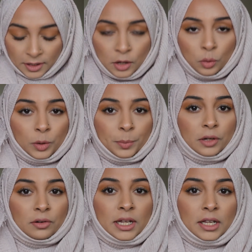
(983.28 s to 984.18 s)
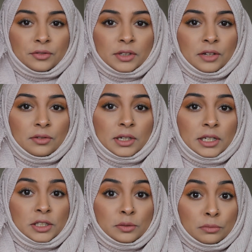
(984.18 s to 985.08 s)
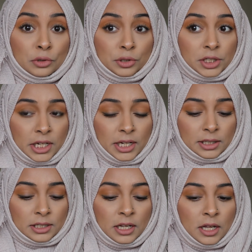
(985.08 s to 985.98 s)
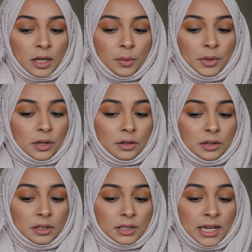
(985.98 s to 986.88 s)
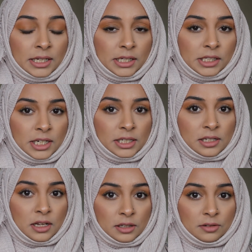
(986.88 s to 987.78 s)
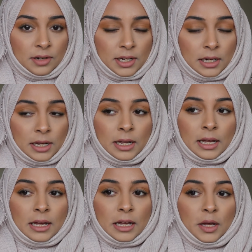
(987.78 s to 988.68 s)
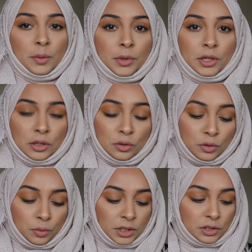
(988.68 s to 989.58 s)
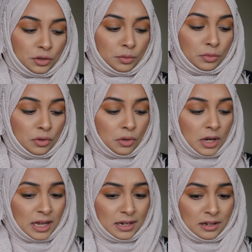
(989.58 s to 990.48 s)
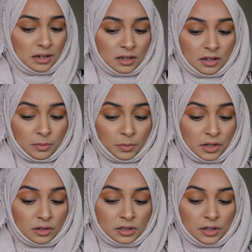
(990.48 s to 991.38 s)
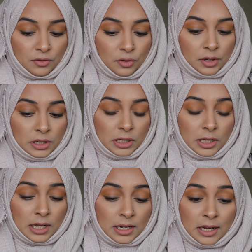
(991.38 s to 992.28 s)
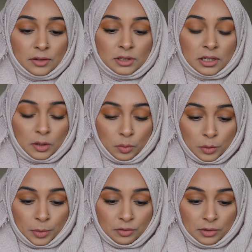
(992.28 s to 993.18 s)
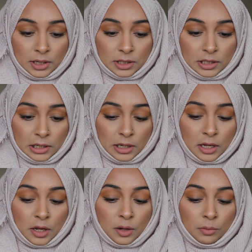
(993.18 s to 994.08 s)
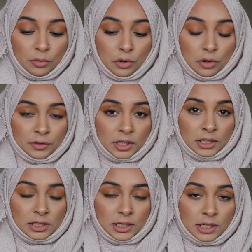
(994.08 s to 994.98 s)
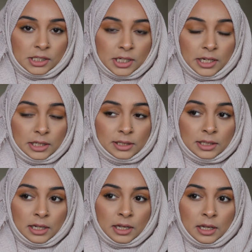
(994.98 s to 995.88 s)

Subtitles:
It would be great if they released more shades, because 18 shades is great, but you can always do more. And because they've already announced that they will be releasing more of the concealer shades,